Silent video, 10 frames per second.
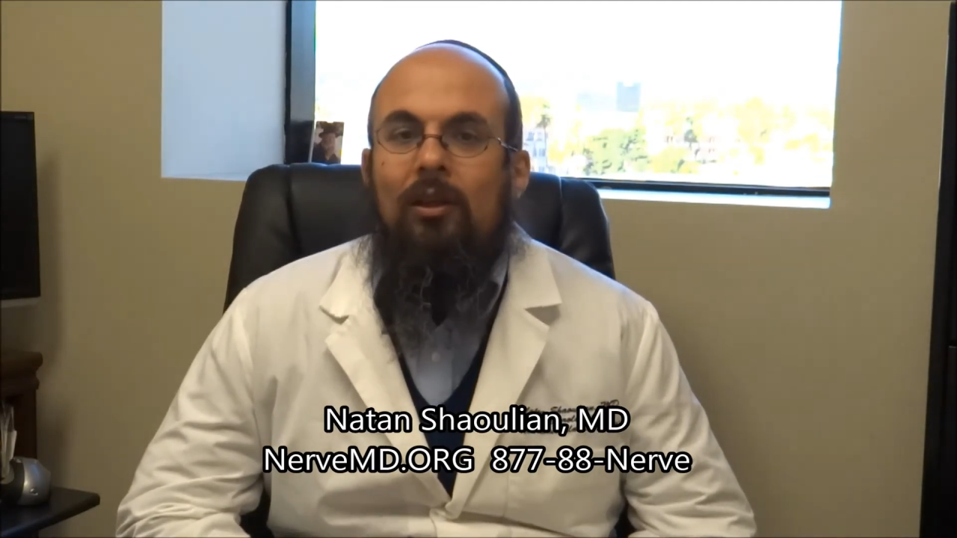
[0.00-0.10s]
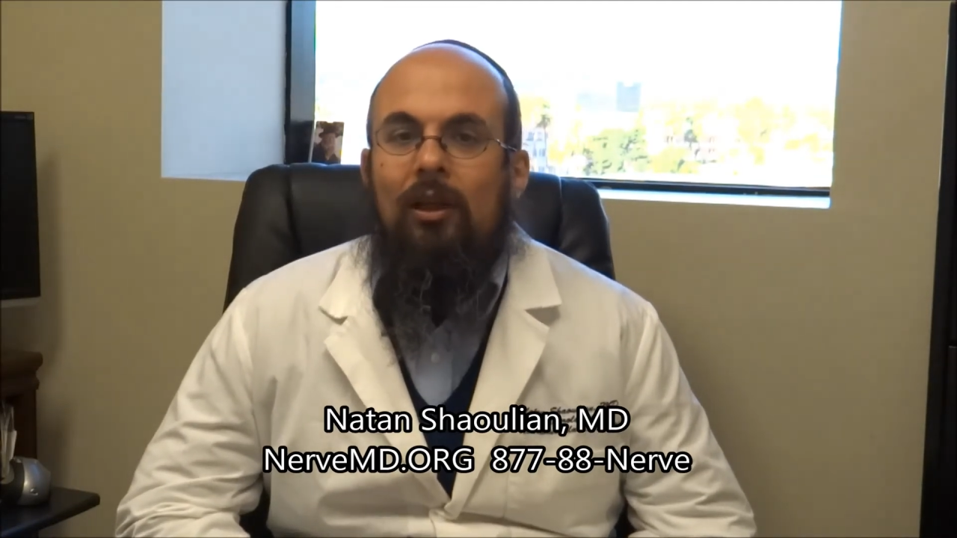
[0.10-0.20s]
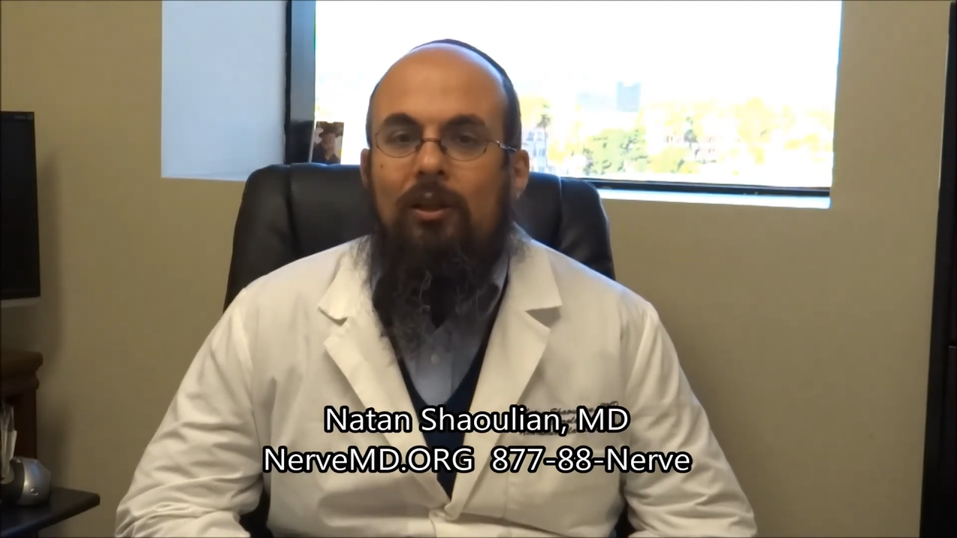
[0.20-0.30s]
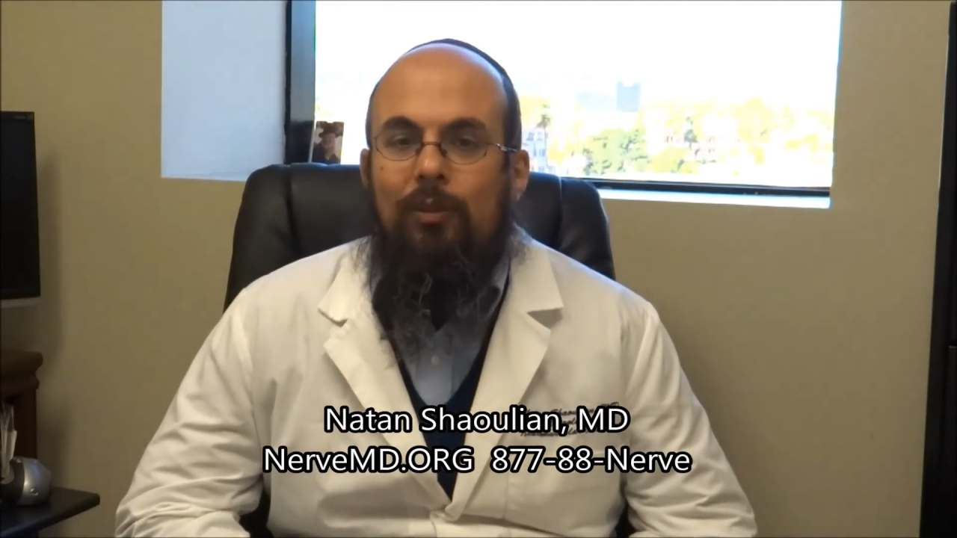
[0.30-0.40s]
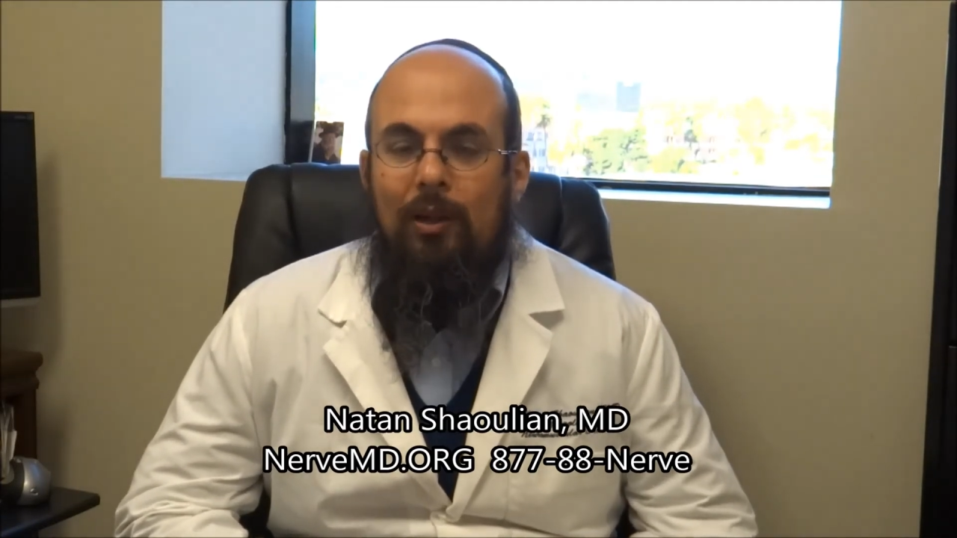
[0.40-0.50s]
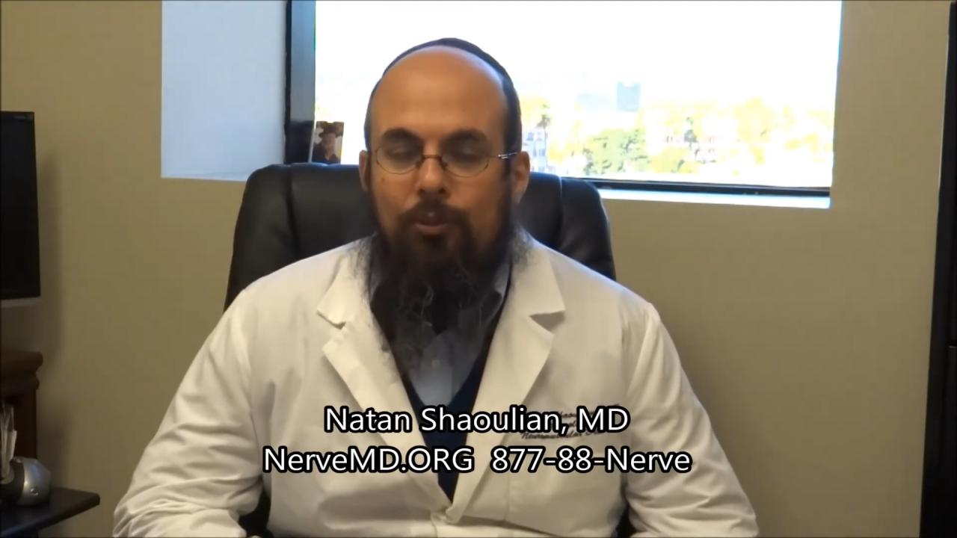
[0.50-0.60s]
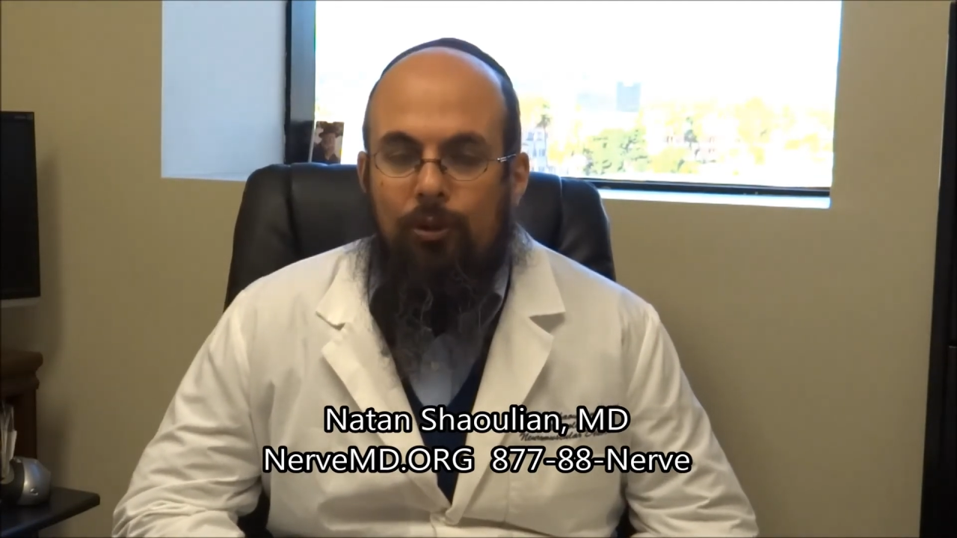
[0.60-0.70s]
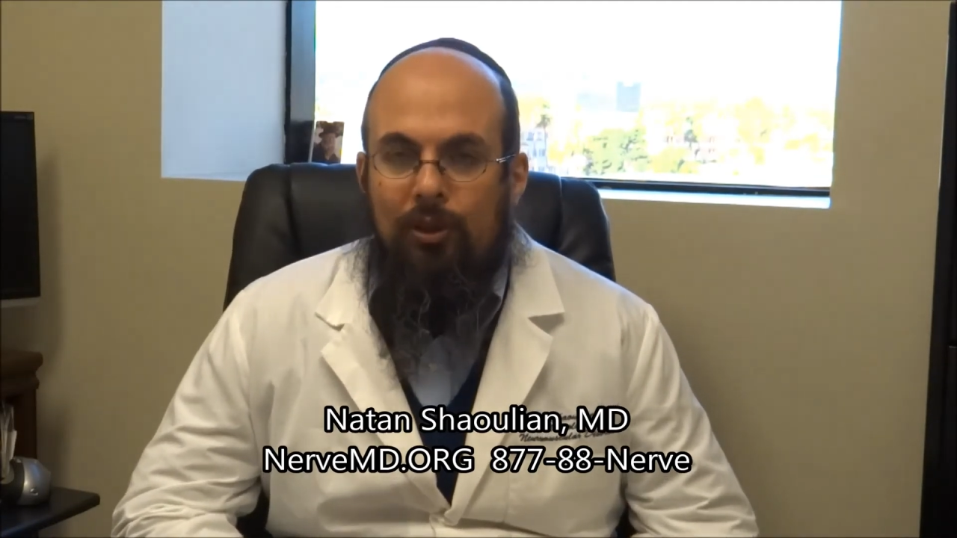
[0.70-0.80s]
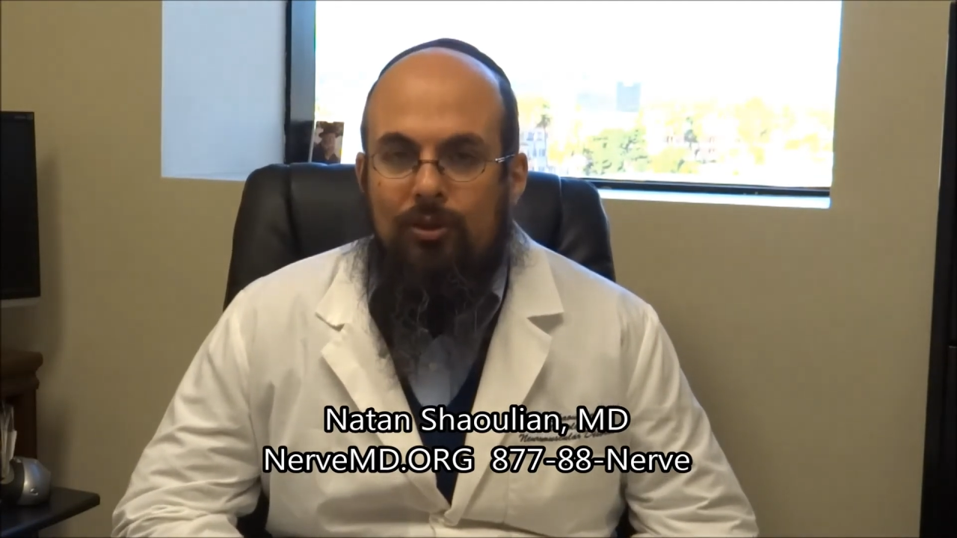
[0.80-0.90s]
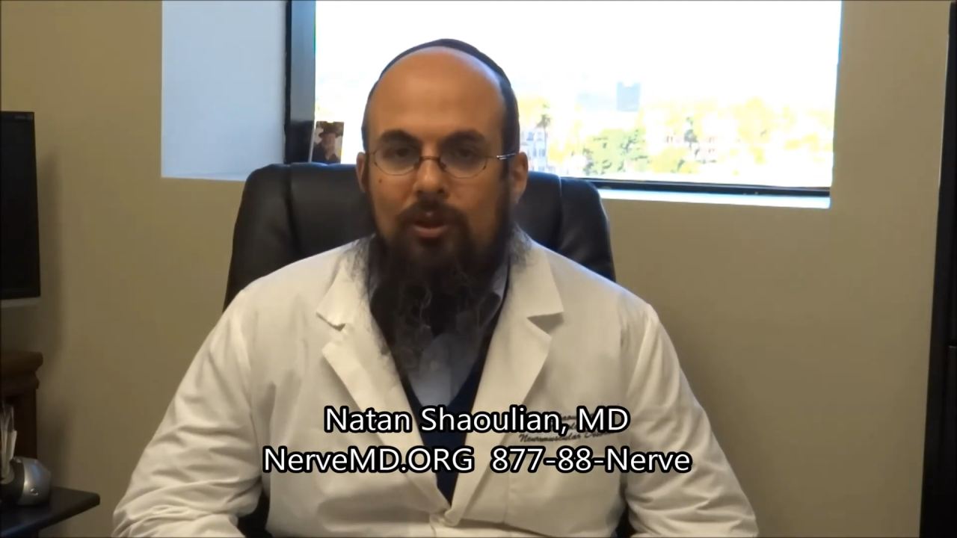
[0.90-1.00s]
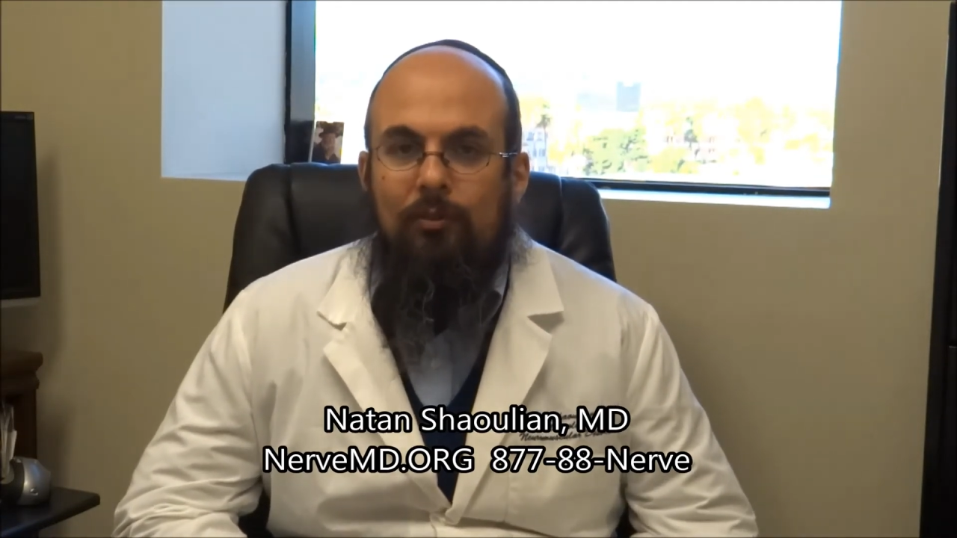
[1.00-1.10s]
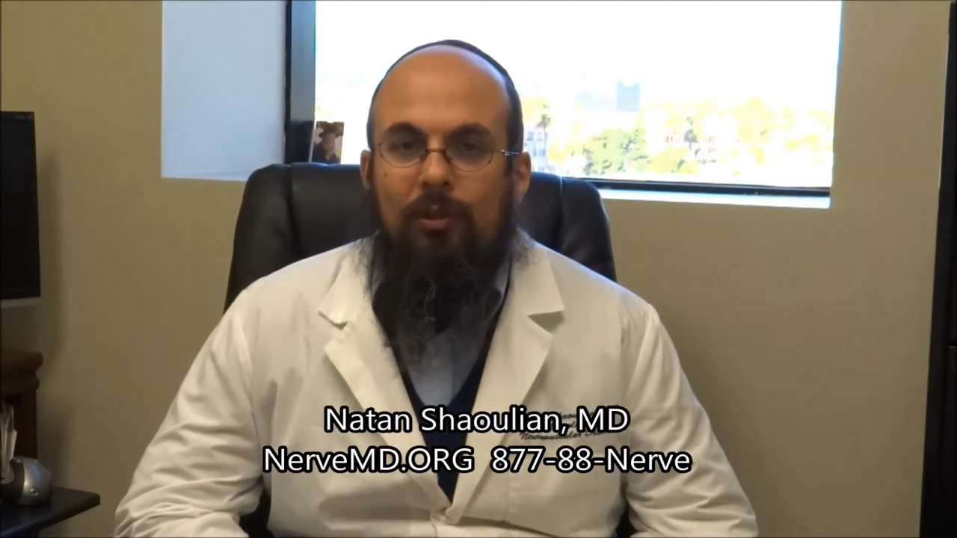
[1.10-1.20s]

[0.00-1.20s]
and the bad proteins in the